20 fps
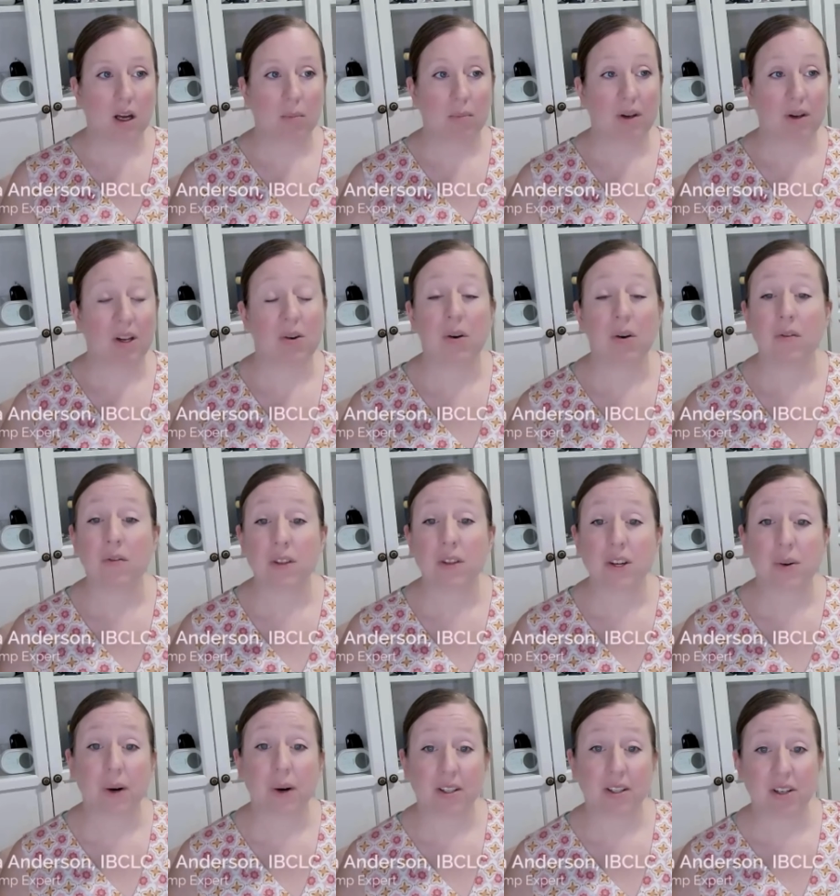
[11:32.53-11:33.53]
I'm going to go over the
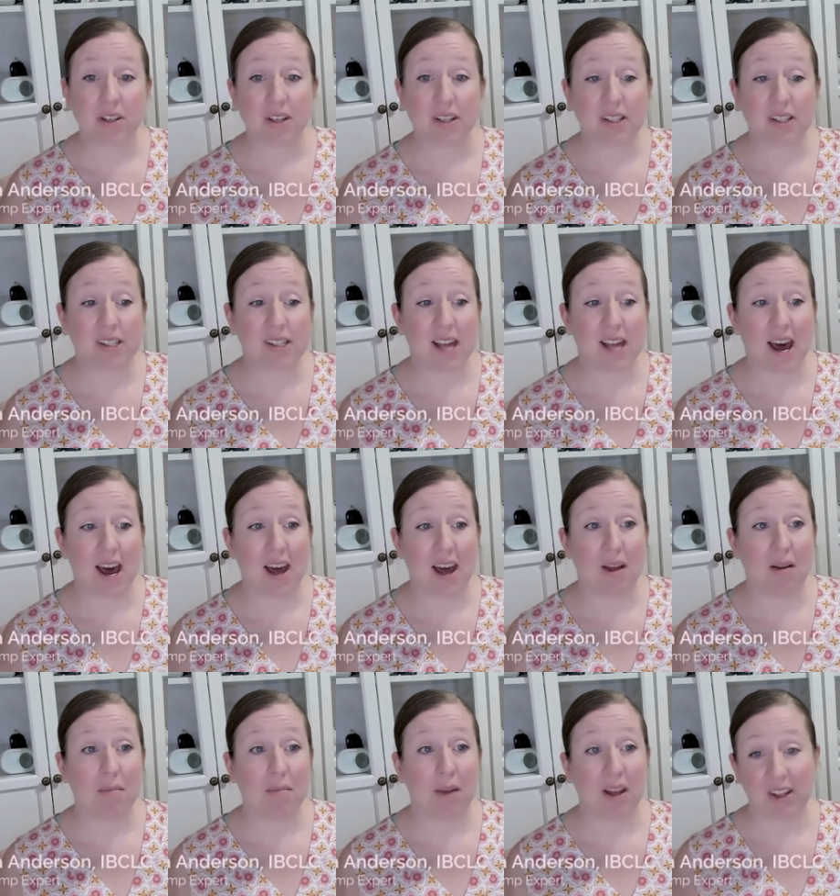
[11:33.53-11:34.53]
questions that
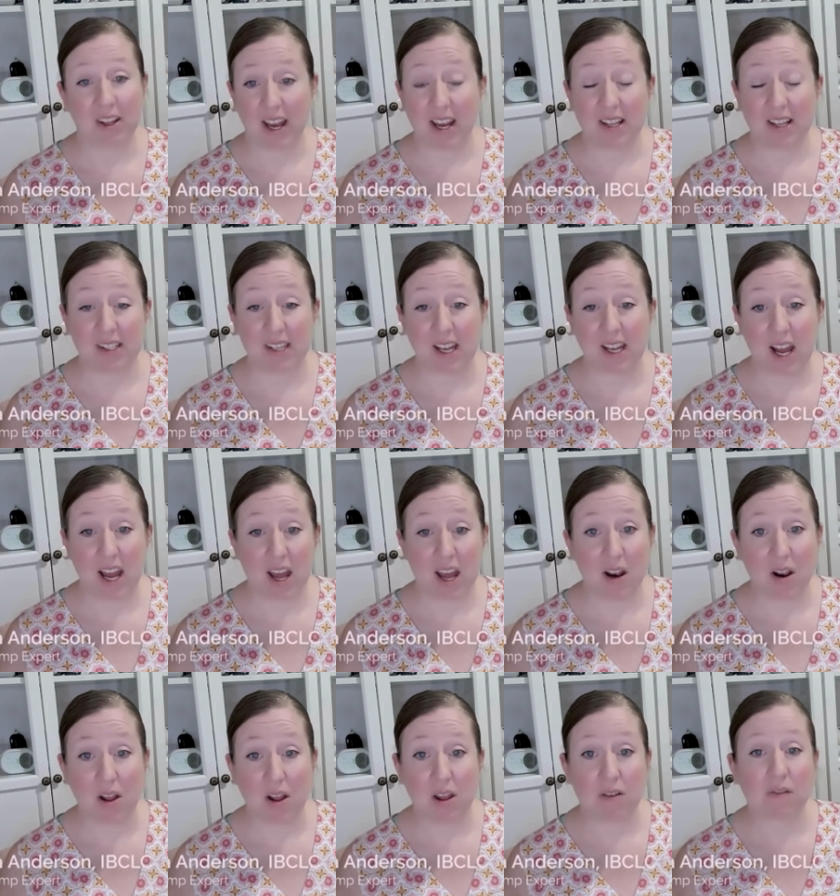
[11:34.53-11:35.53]
my clients sent in.